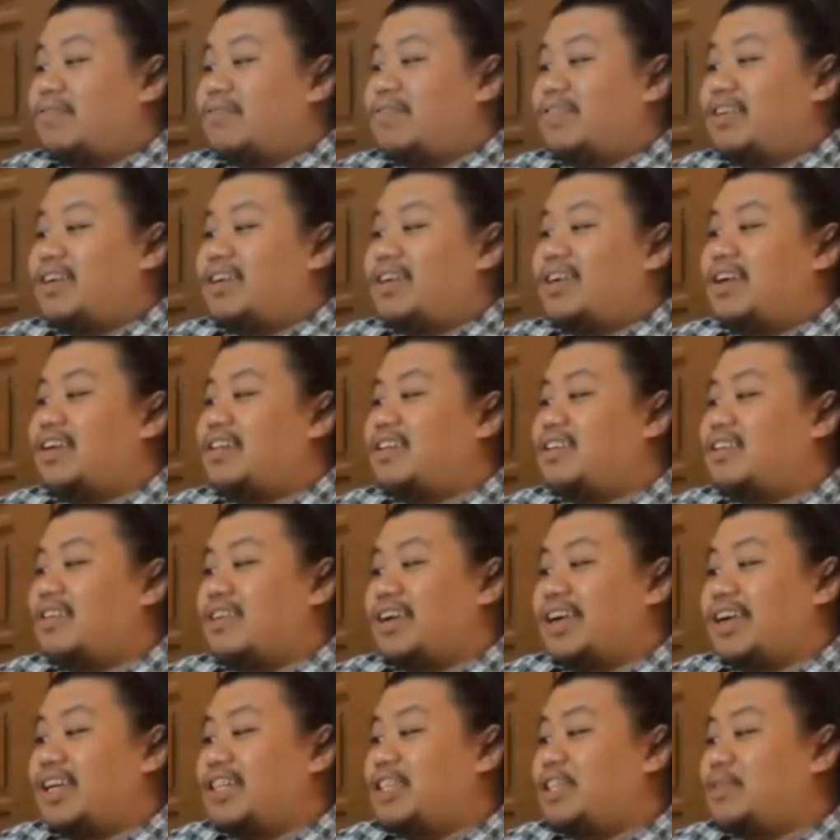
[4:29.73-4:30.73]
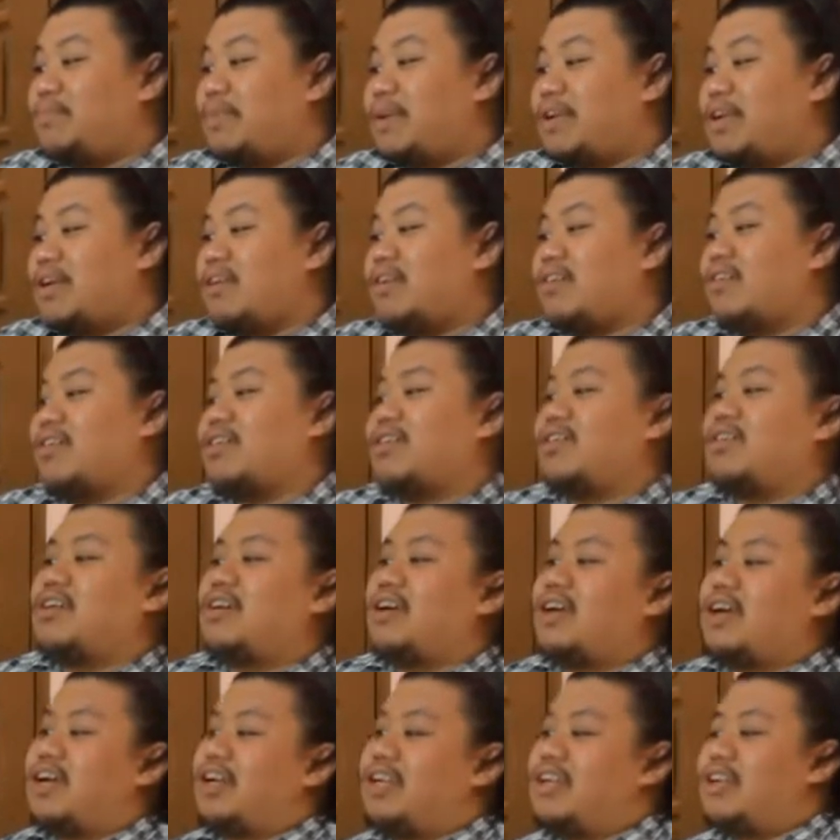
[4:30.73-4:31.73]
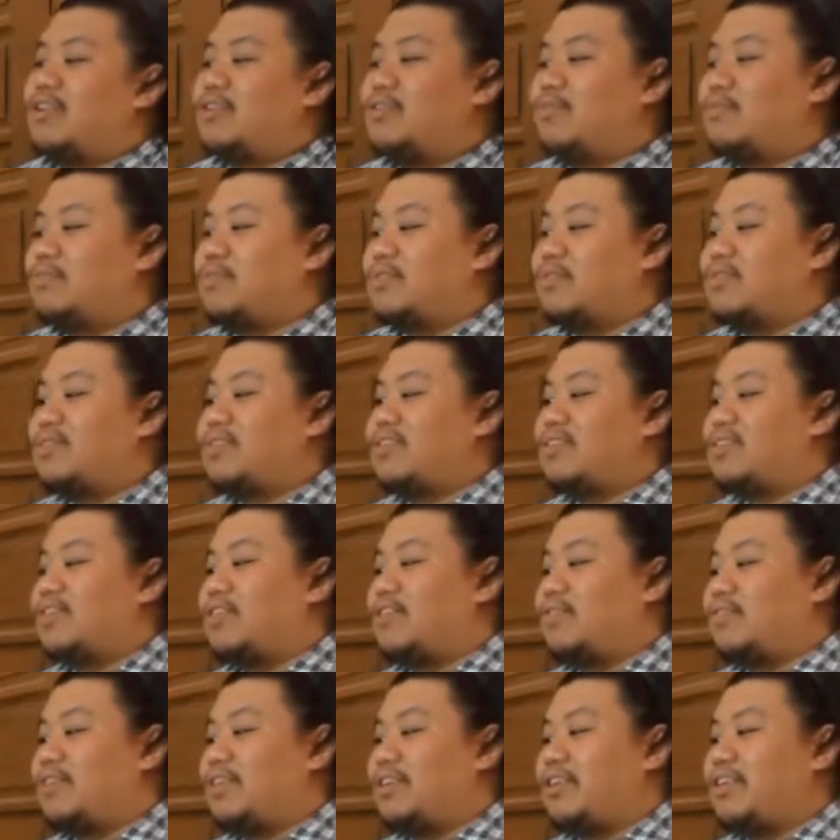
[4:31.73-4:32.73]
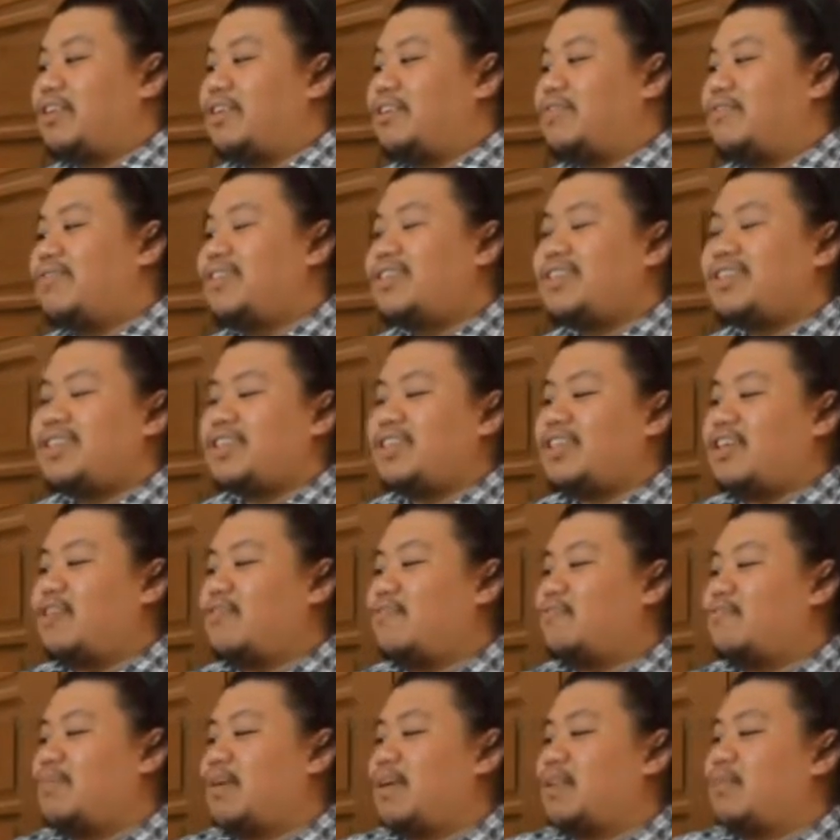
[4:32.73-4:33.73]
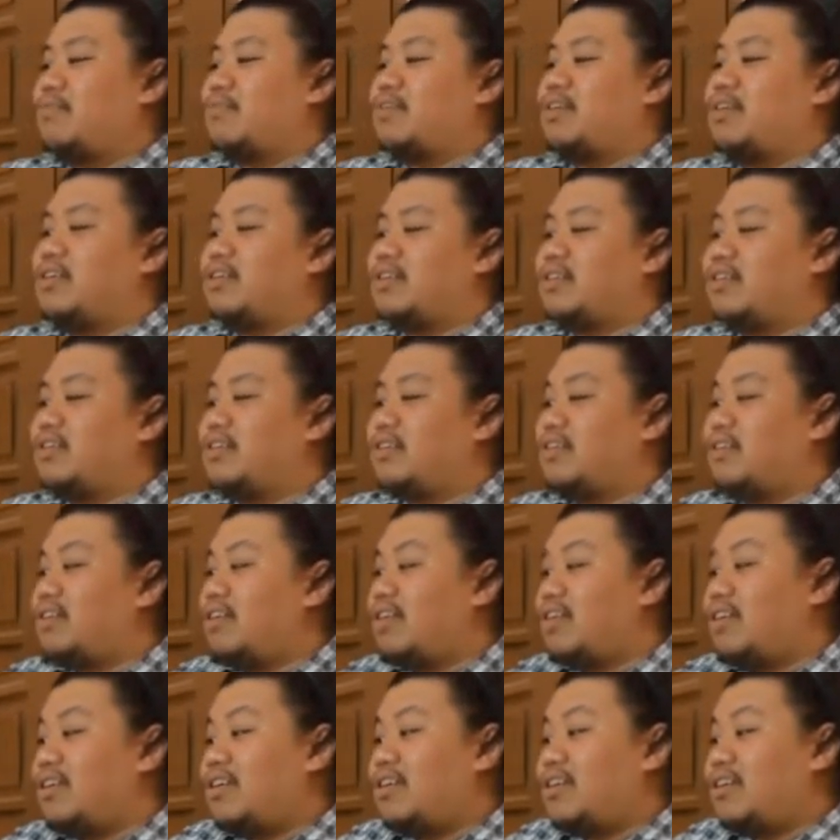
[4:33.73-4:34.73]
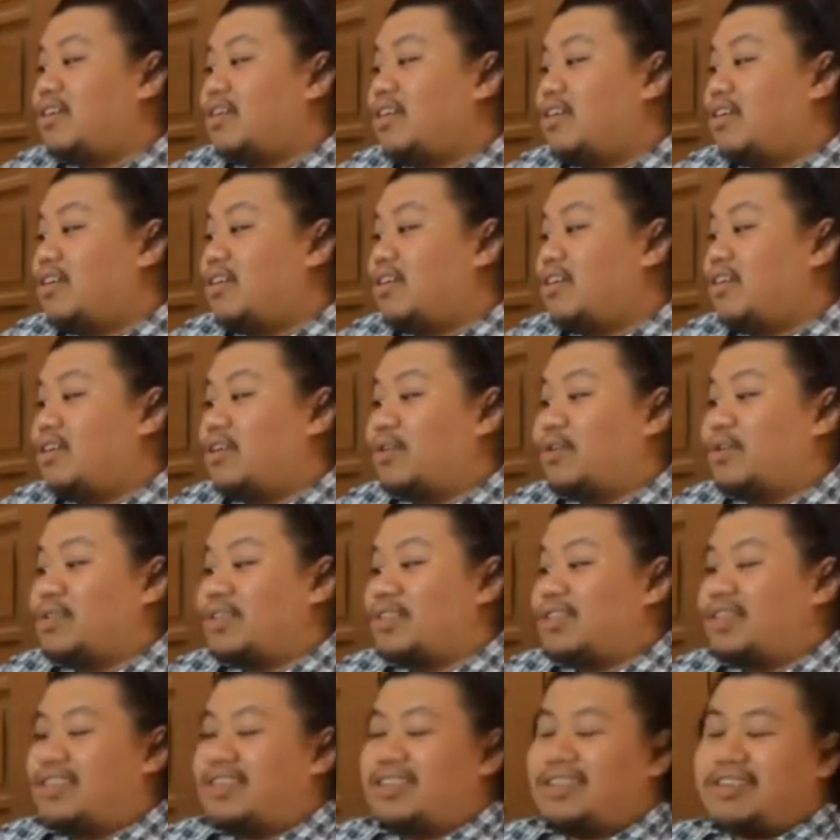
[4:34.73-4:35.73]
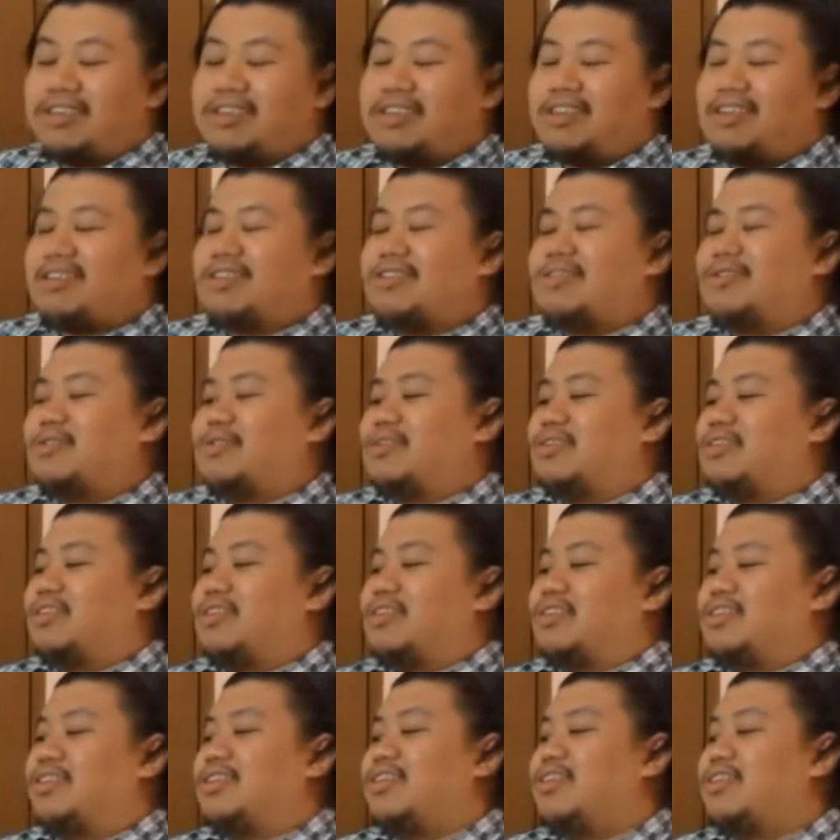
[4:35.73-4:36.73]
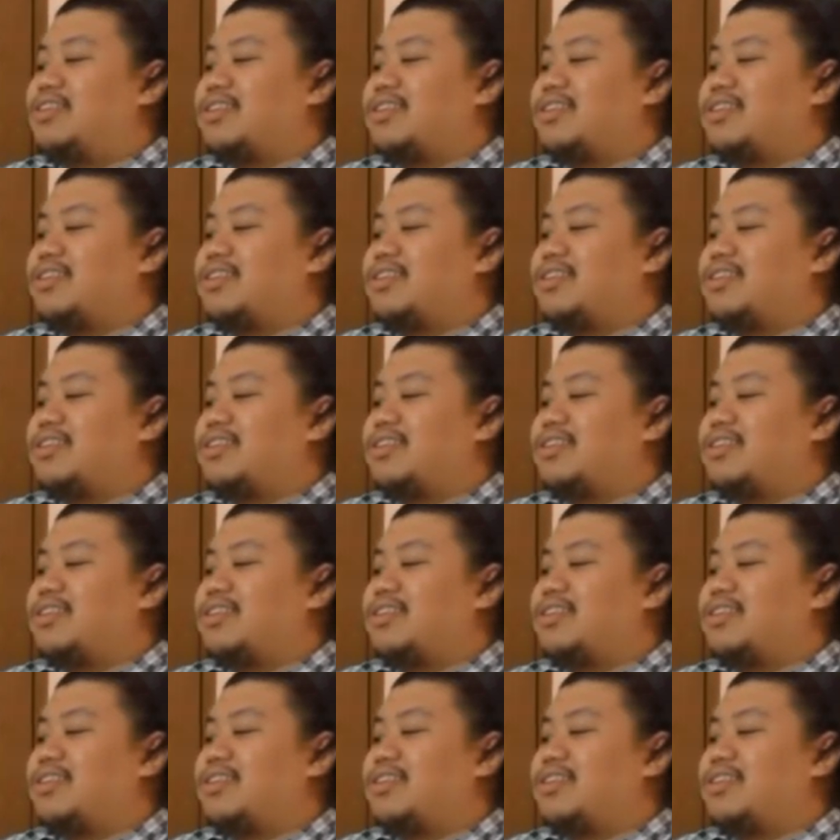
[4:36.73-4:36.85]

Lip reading: Fernando S. Penarroyo, an alumnus of the University of Melbourne, wrote in his conclusion,